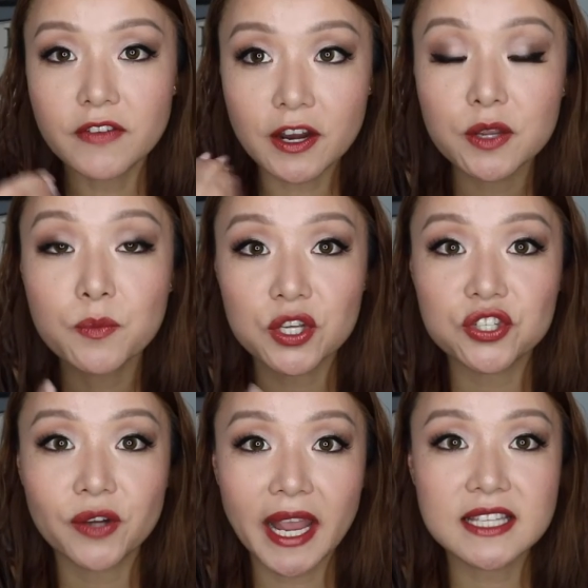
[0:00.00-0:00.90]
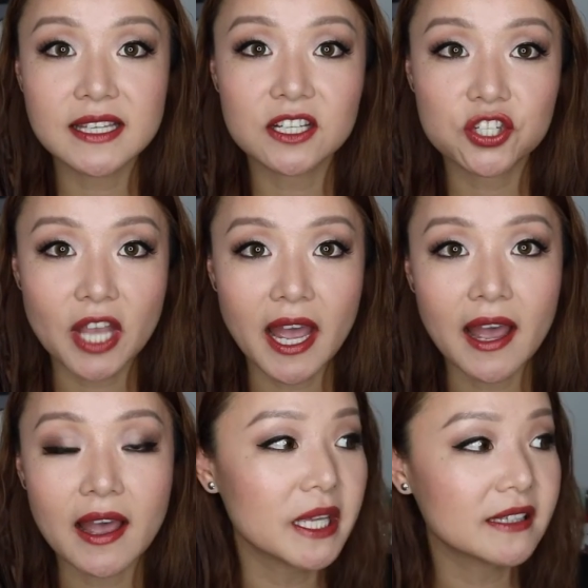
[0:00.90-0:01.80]
Very moisturizing
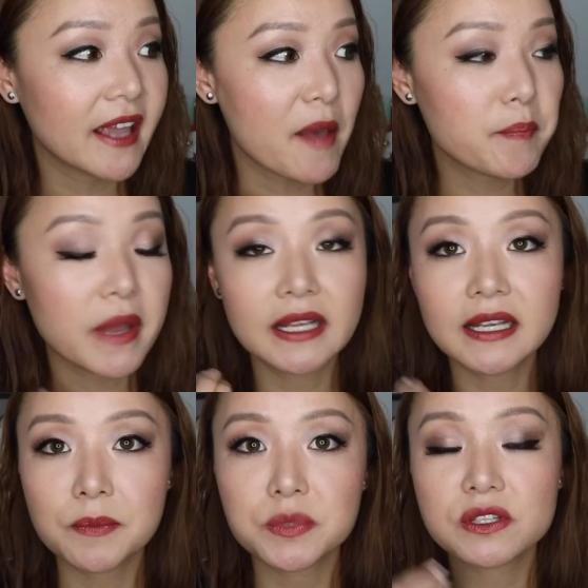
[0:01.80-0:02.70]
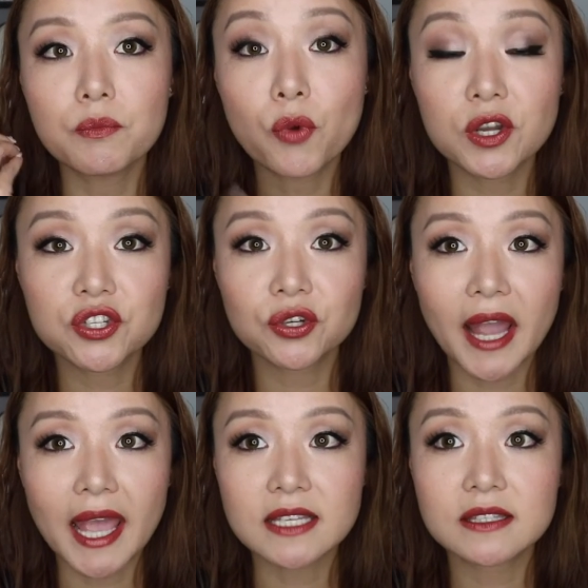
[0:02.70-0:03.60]
siya. It kept my lips
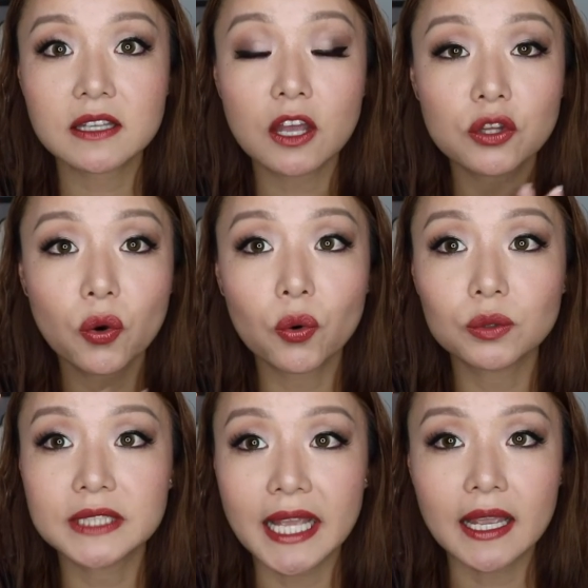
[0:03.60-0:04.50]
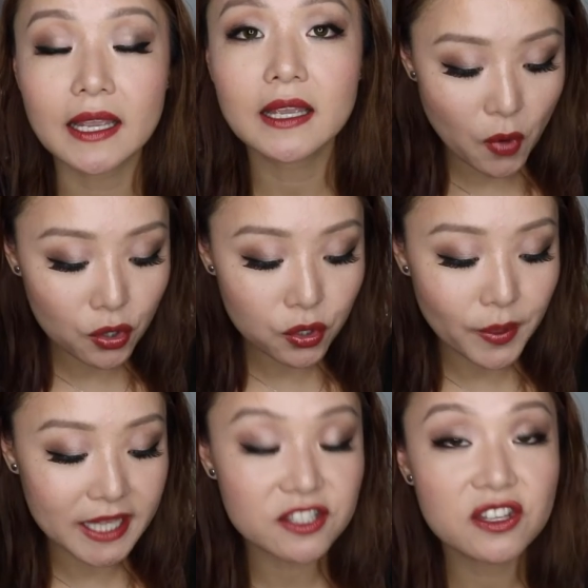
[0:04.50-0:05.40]
moisturized the whole day. Although
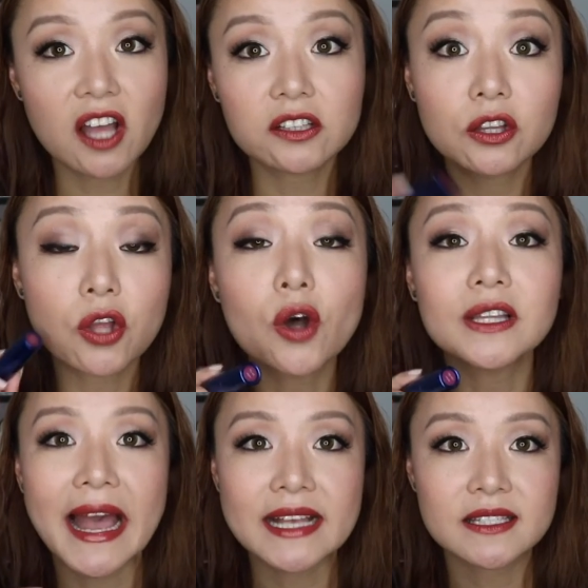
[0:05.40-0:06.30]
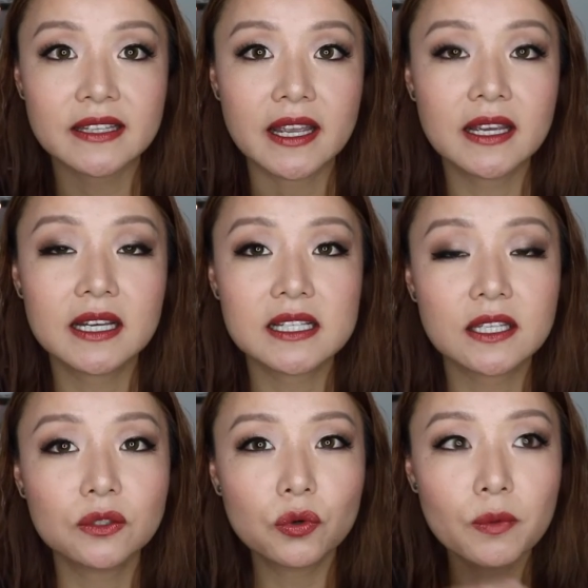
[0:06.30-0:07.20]
it's not long lasting,
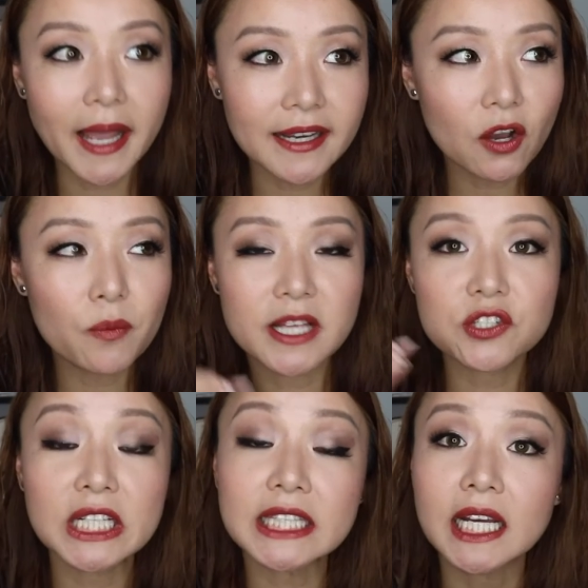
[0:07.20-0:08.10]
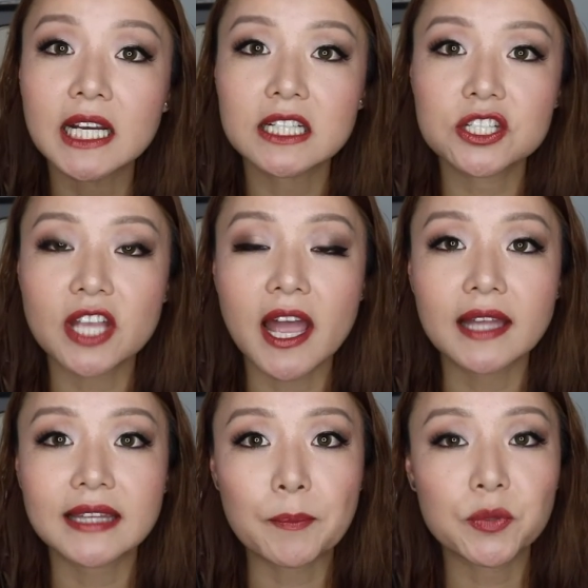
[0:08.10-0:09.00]
kasi nung kumain ako, medyo natanggal
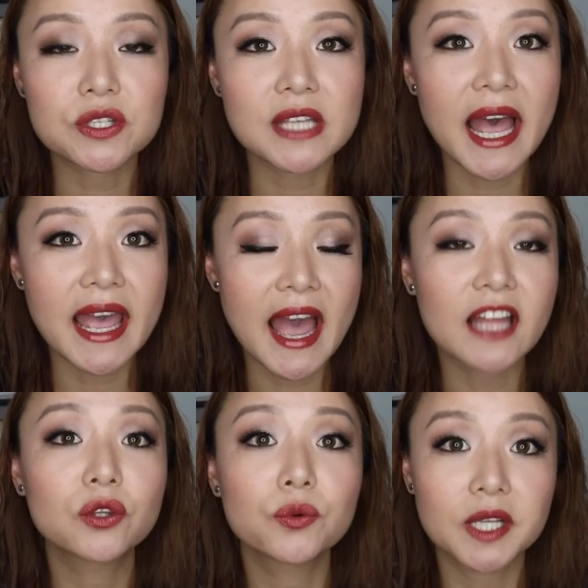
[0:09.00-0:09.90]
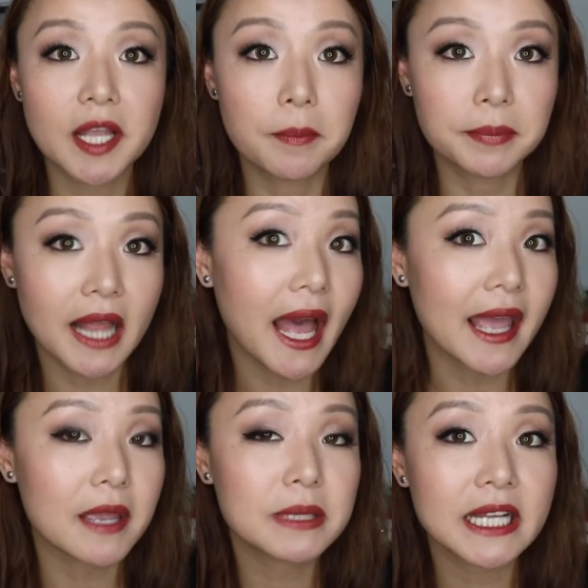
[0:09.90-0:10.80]
siya. Tapos I had to
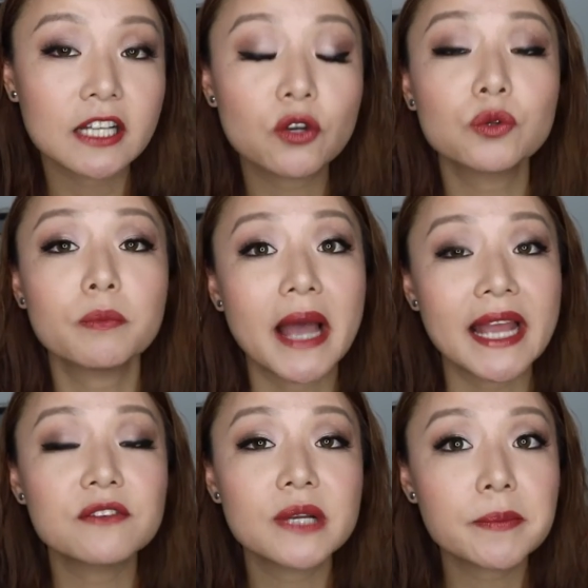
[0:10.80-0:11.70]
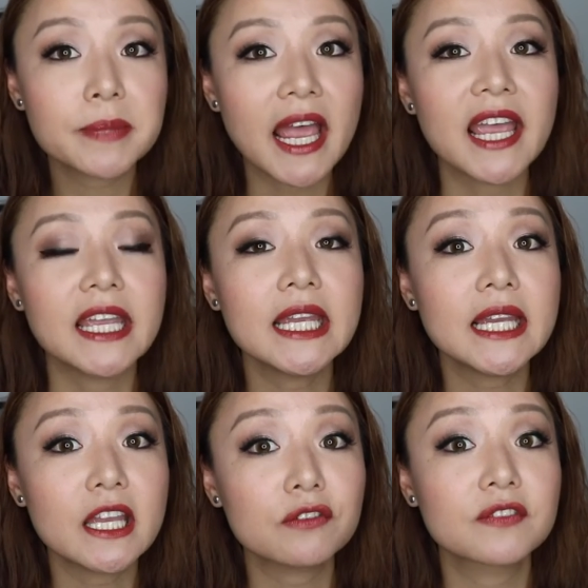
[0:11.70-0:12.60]
reapply. But I don't mind
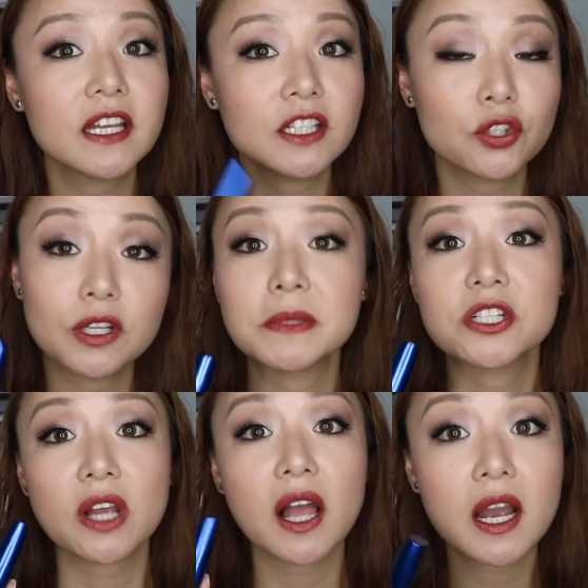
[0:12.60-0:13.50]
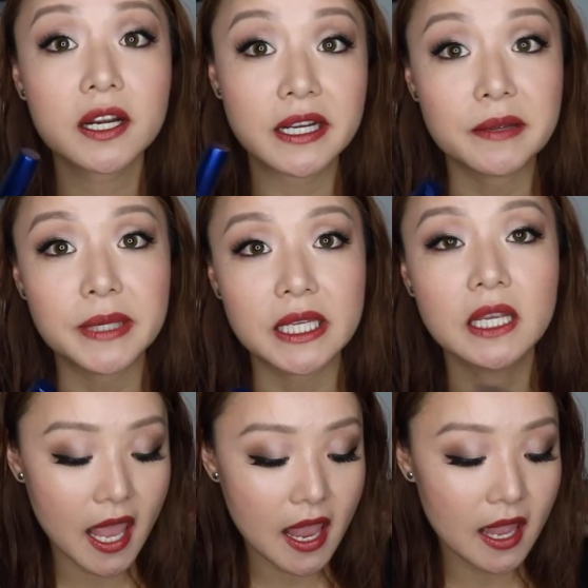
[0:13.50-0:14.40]
reapplying if ganito naman siya ka
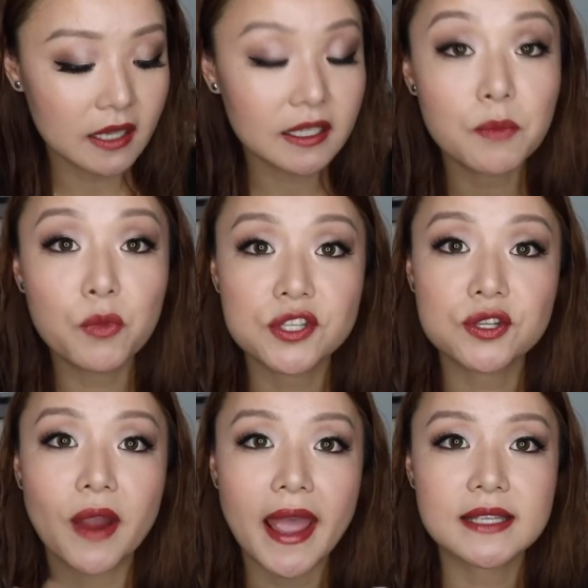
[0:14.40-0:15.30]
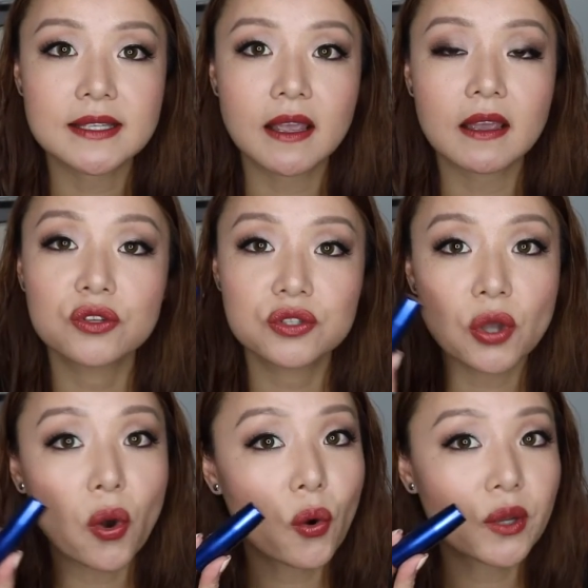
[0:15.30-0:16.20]
creamy and ka moisturizing.
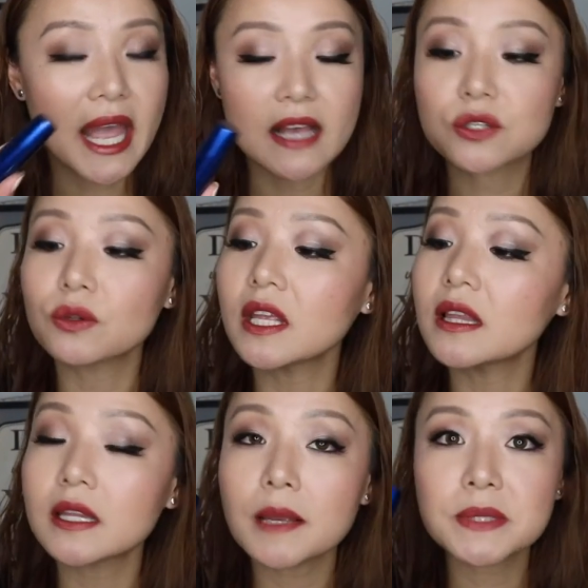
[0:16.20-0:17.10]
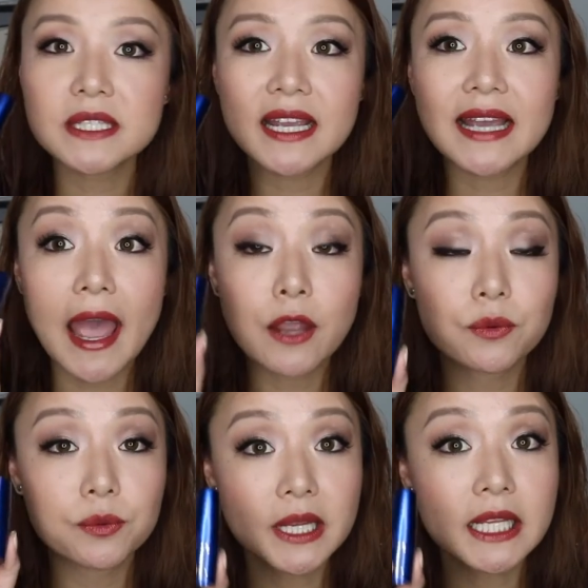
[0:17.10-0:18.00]
So yeah, so the lipstick
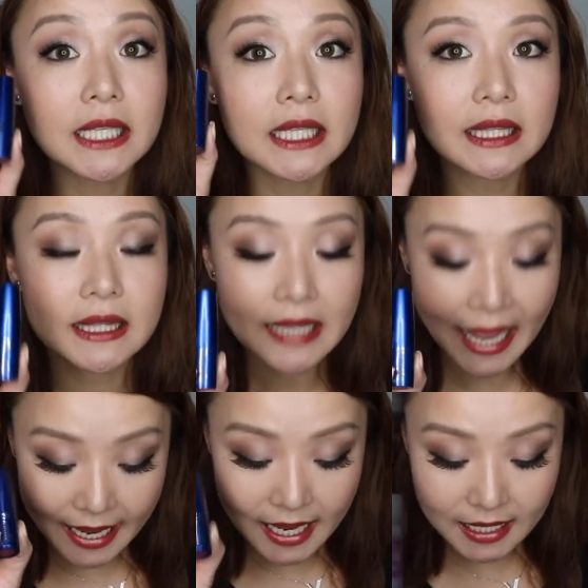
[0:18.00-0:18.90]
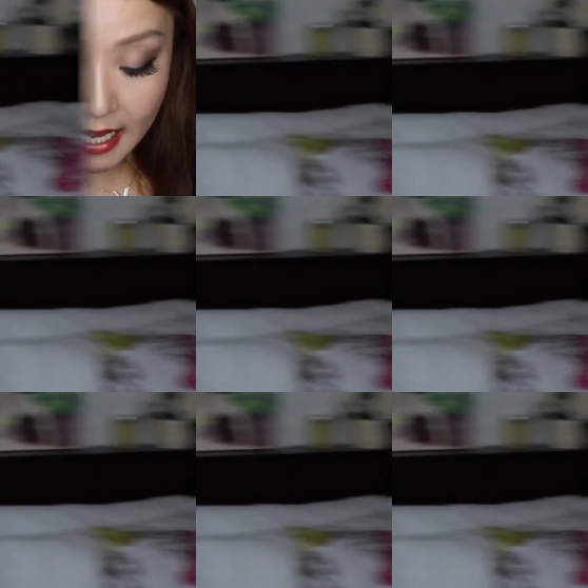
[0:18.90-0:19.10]
I really like.